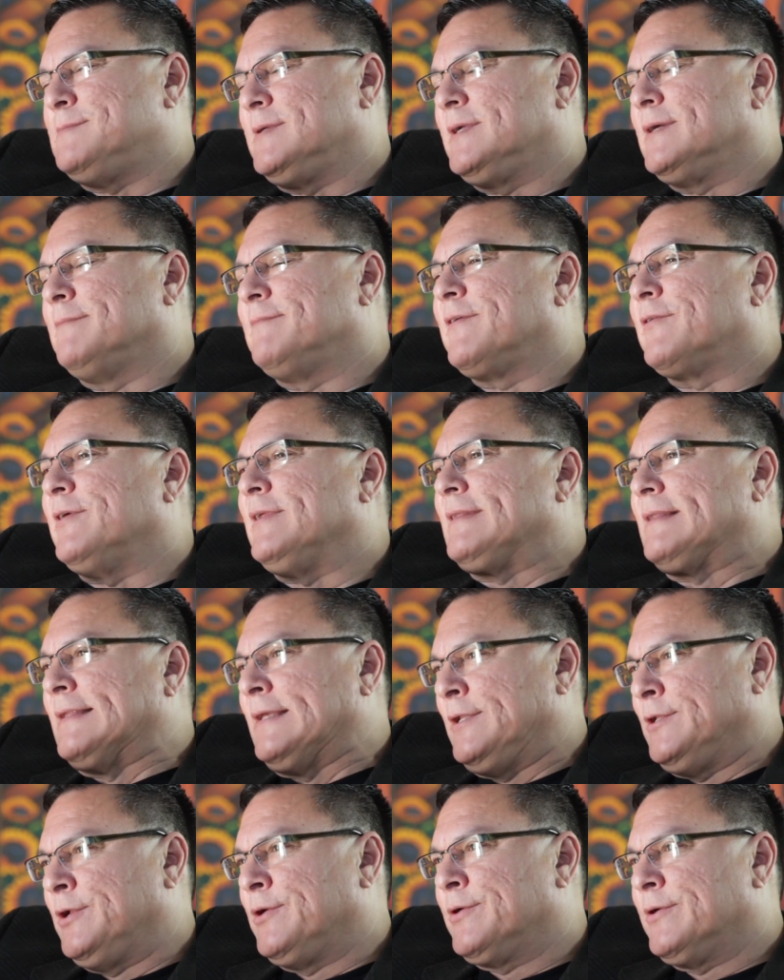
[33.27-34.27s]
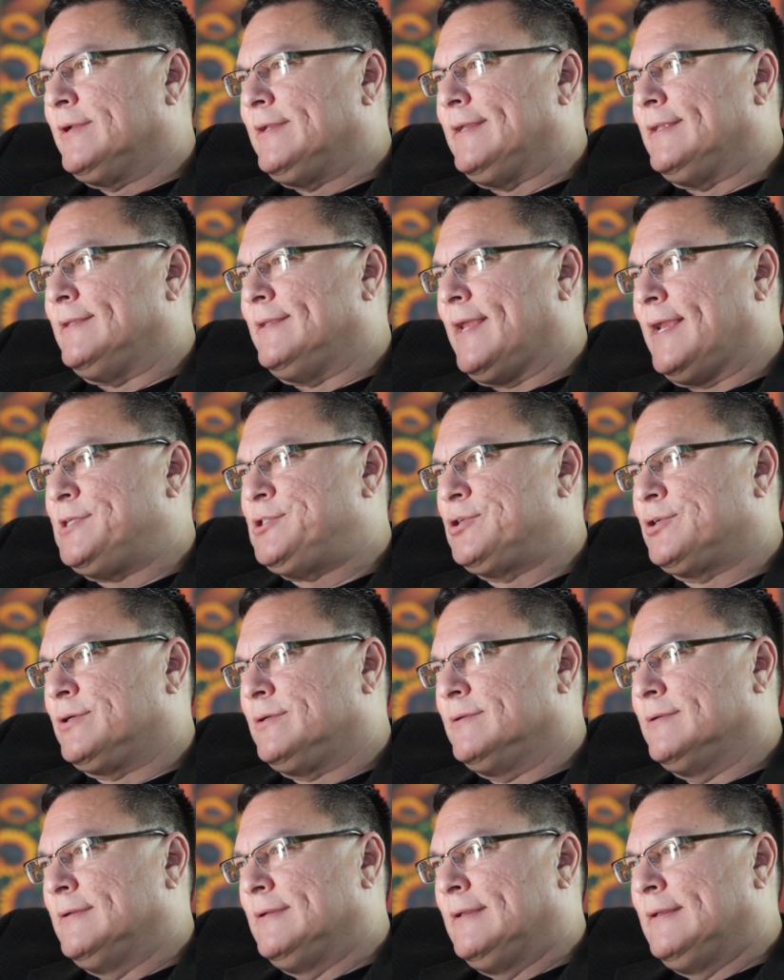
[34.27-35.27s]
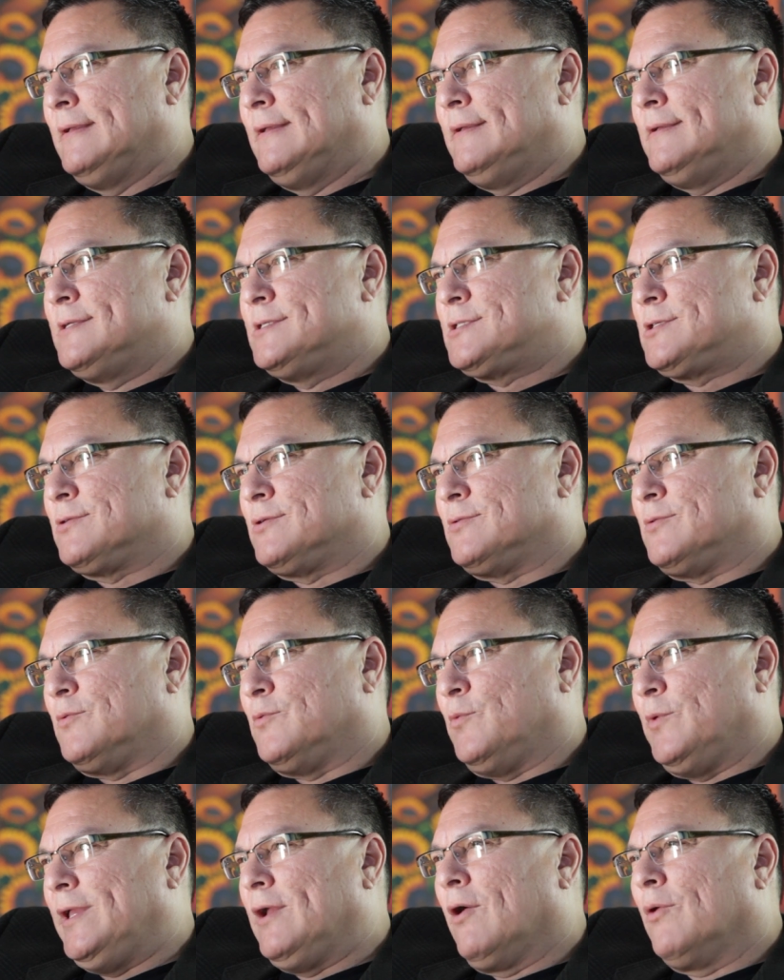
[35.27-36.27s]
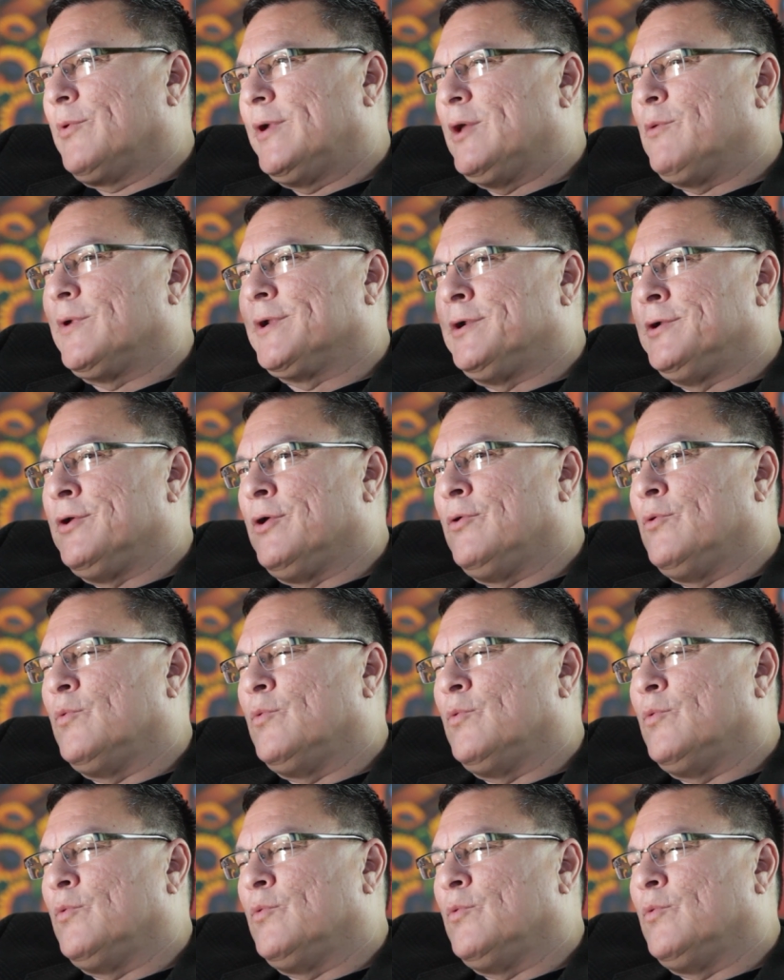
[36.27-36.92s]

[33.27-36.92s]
has become very linear in nature. So we already want to know